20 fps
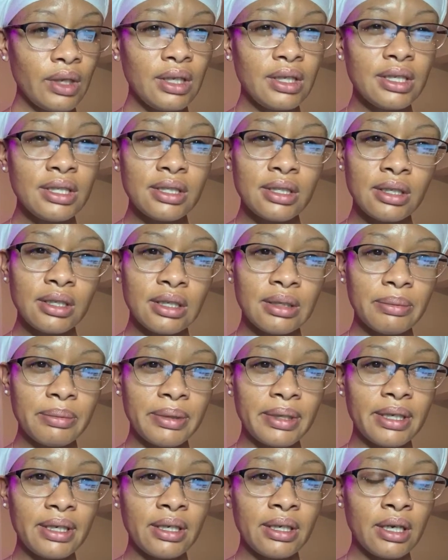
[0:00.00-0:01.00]
These are going to
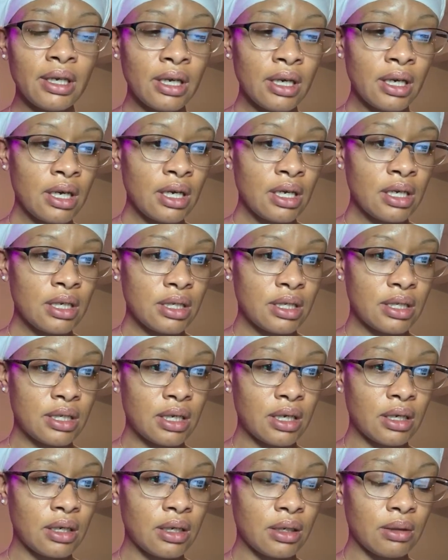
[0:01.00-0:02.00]
be
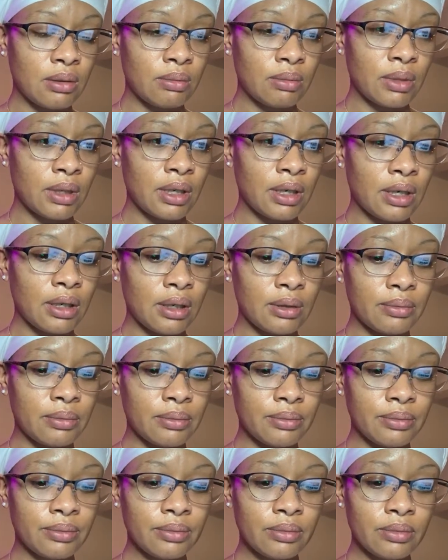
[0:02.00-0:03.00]
some